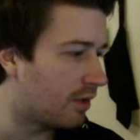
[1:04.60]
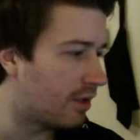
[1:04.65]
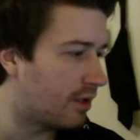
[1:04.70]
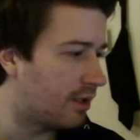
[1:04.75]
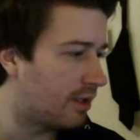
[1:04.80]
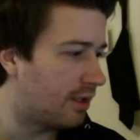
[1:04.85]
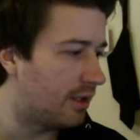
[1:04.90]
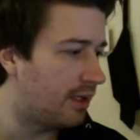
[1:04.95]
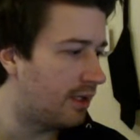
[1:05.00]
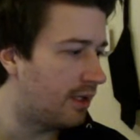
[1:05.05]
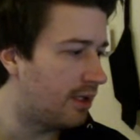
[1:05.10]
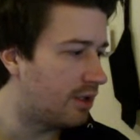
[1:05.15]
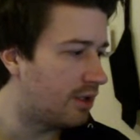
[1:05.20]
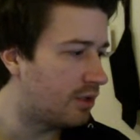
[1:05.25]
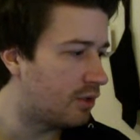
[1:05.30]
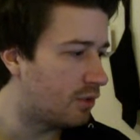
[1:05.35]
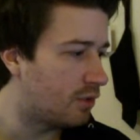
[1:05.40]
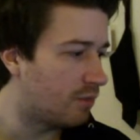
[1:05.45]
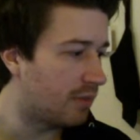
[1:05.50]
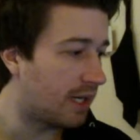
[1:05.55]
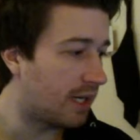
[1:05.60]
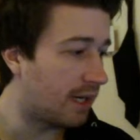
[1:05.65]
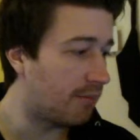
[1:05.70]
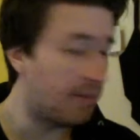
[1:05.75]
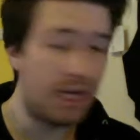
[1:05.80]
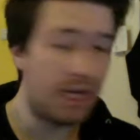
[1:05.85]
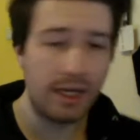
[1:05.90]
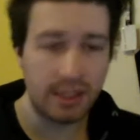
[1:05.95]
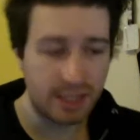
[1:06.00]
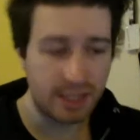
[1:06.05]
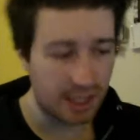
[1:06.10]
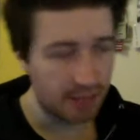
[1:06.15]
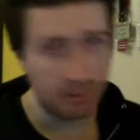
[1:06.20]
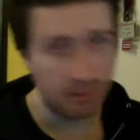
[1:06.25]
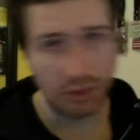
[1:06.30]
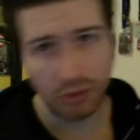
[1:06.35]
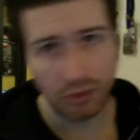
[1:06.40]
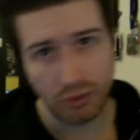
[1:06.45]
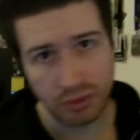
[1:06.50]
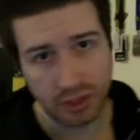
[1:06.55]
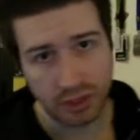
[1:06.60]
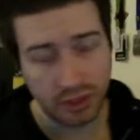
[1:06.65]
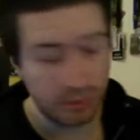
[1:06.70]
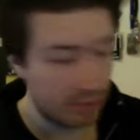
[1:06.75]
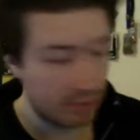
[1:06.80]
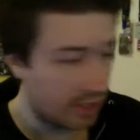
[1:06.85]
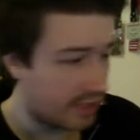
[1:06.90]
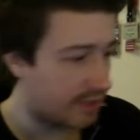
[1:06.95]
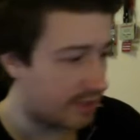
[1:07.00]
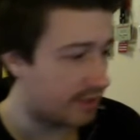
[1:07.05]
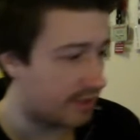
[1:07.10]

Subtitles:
into my main timecode queue list.